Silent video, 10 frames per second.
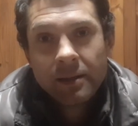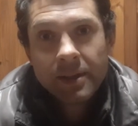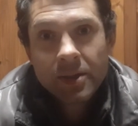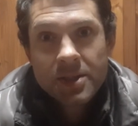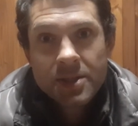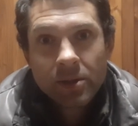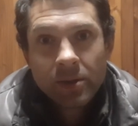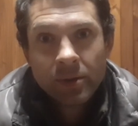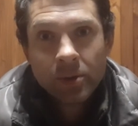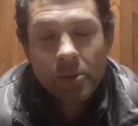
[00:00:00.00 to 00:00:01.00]
focus
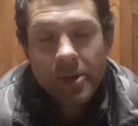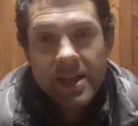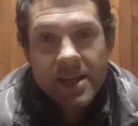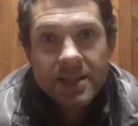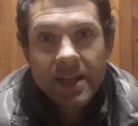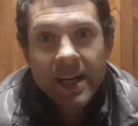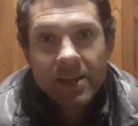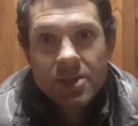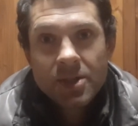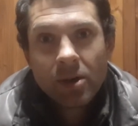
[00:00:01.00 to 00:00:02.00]
on all the ins and
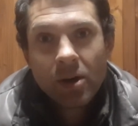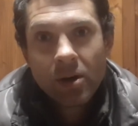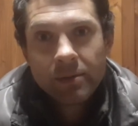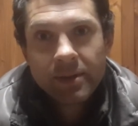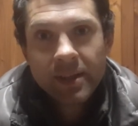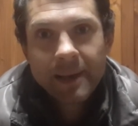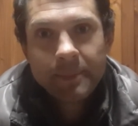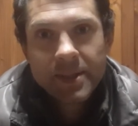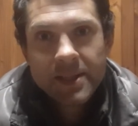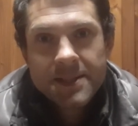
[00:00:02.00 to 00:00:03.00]
outs of
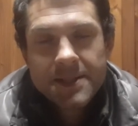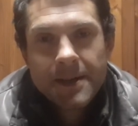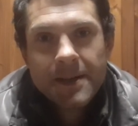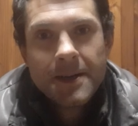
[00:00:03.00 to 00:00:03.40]
companies.